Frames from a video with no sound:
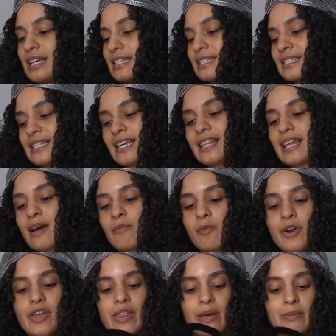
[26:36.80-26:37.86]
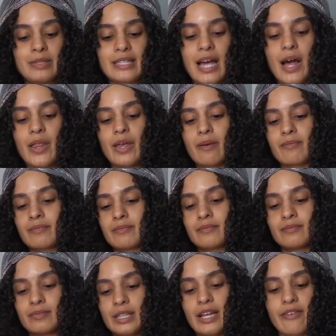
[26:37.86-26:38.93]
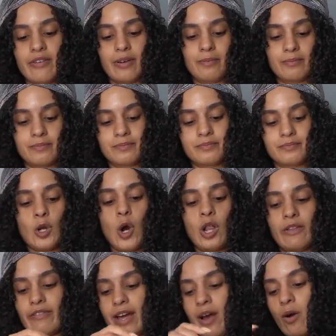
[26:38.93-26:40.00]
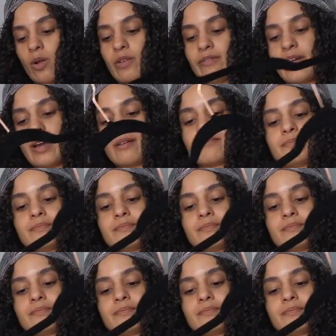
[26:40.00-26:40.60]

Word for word: see them, wear them, style them, love them, all of that, all of that.